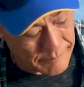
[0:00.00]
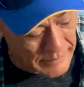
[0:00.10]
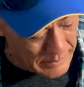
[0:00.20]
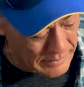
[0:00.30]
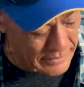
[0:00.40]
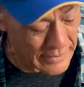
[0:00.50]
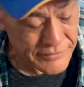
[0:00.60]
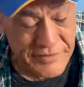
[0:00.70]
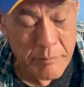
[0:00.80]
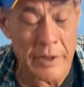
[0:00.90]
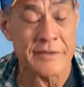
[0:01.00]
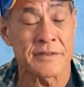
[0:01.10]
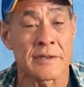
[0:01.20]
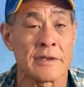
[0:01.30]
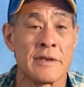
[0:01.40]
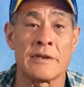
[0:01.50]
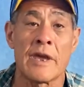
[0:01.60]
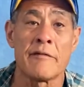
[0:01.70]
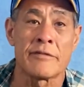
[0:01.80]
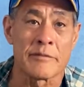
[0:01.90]
Maybe that's a blessing that he
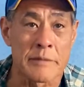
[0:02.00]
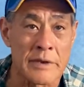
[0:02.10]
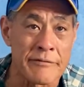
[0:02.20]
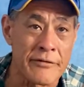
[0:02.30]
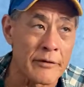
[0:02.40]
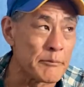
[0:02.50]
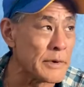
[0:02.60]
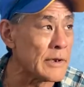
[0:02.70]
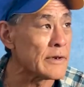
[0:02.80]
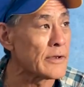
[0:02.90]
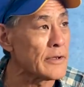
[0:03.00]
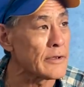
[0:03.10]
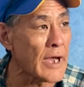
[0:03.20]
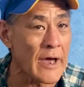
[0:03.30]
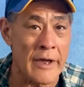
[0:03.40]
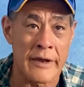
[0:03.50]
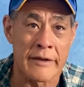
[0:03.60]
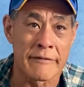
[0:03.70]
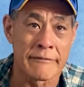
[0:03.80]
gave to me for being a good guy.